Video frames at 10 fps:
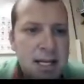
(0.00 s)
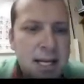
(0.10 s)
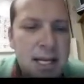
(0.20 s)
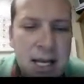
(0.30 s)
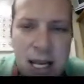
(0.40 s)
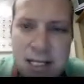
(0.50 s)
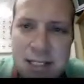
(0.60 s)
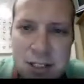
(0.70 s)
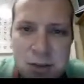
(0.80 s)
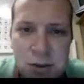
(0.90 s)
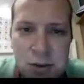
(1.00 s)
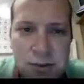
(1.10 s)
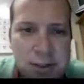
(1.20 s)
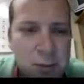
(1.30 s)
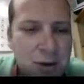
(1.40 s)
And I did two
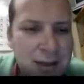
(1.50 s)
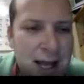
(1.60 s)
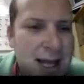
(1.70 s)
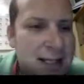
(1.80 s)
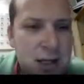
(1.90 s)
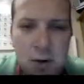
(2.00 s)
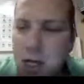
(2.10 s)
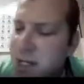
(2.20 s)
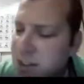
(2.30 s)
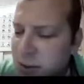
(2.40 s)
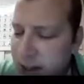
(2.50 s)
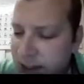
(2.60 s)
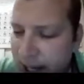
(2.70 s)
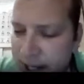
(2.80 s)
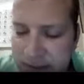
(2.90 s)
truths and one lie. So two of
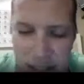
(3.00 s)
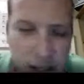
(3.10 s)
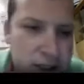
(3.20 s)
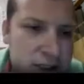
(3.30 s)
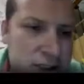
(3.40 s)
these items are